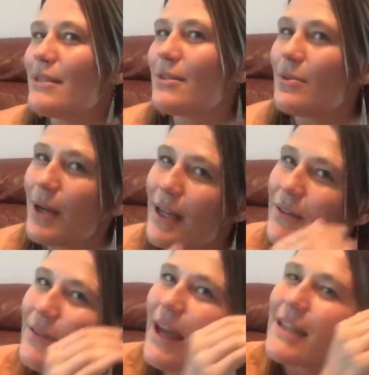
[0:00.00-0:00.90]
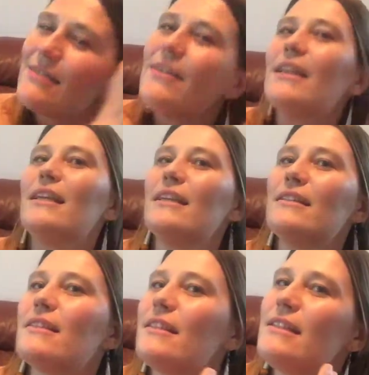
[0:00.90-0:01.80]
it's a way of activating
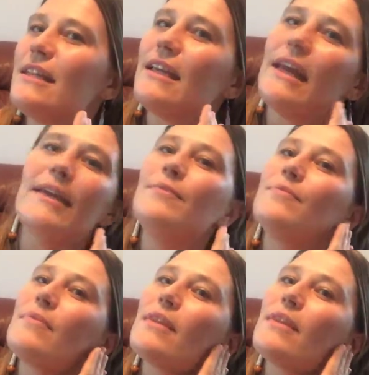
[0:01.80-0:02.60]
into the DNA.